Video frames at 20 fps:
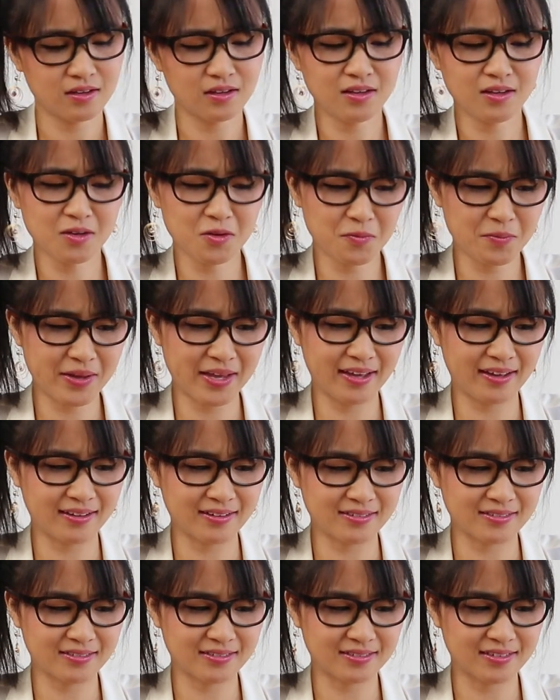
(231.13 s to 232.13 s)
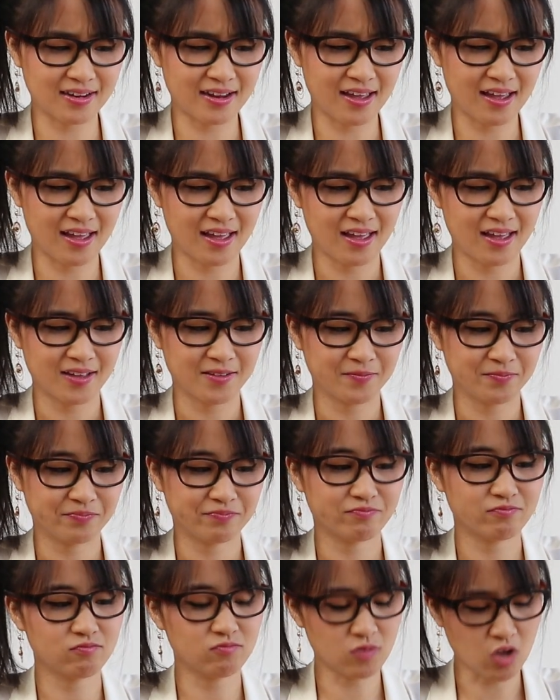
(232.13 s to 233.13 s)
"You mean..."
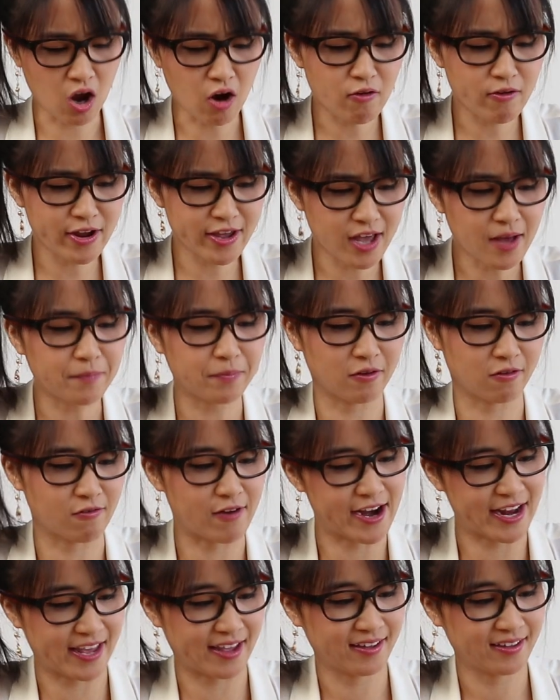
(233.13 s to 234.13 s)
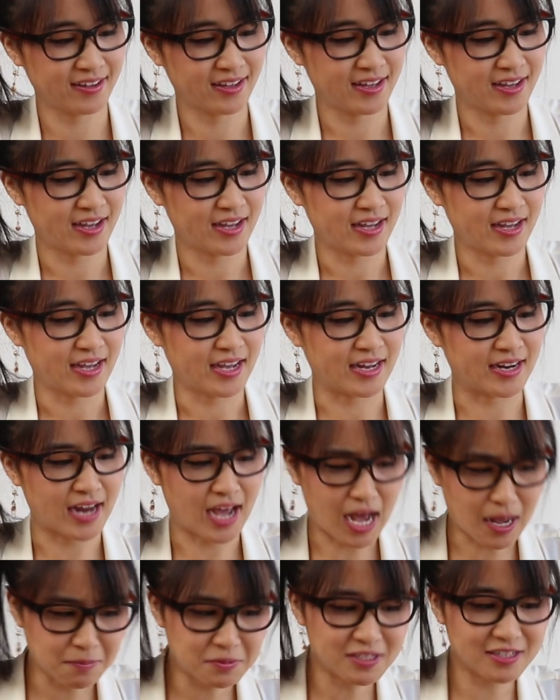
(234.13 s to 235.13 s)
"Hurry up already." An
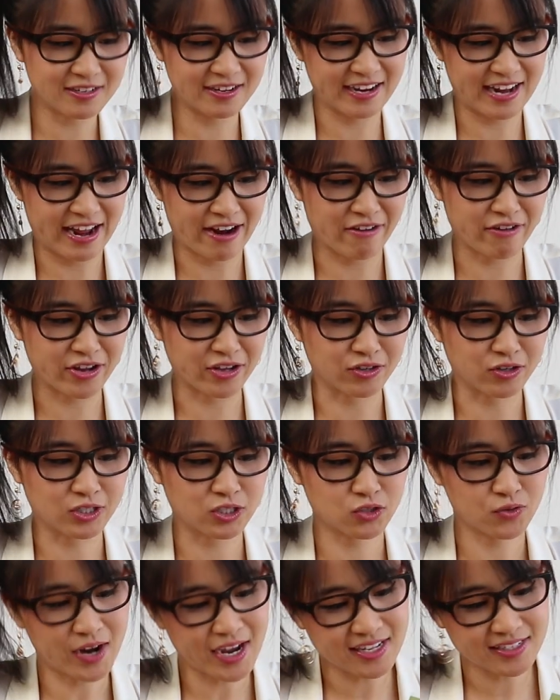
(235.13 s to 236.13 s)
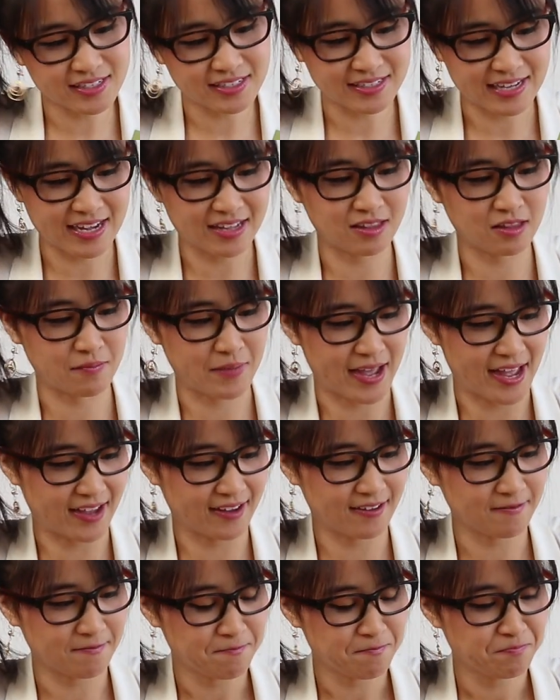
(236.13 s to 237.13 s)
obstinate Ariel tries to take the
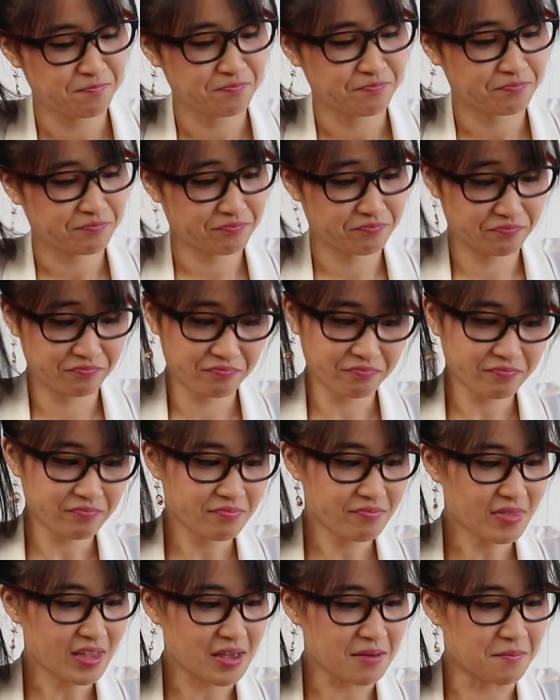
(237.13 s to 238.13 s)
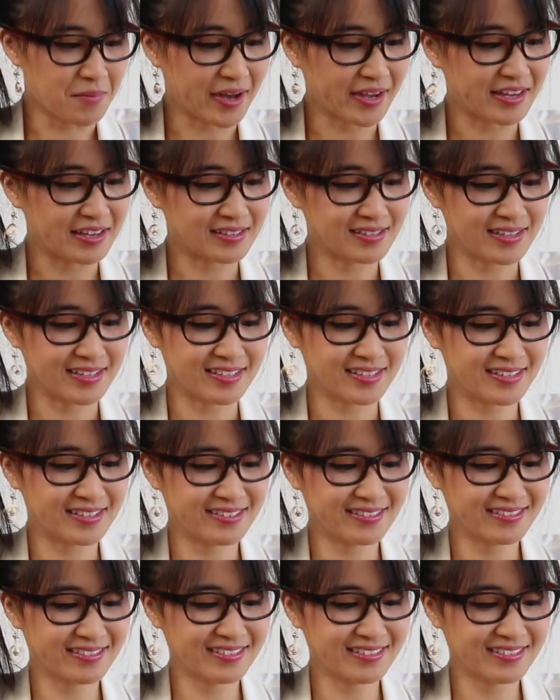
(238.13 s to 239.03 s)
bag. Maquia says,